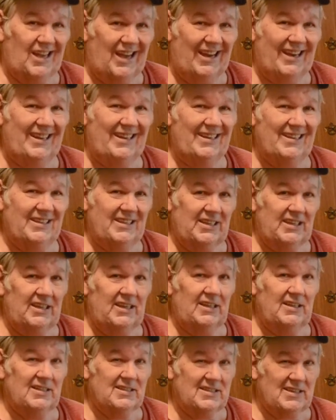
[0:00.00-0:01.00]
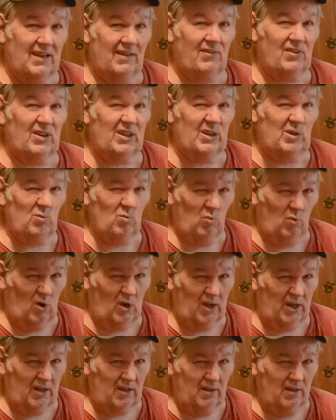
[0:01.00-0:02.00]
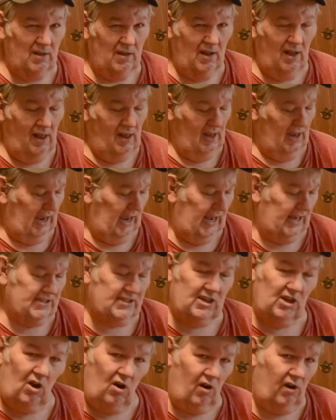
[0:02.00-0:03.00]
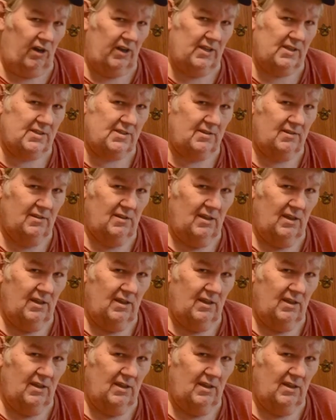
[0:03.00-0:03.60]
1971 as an artist,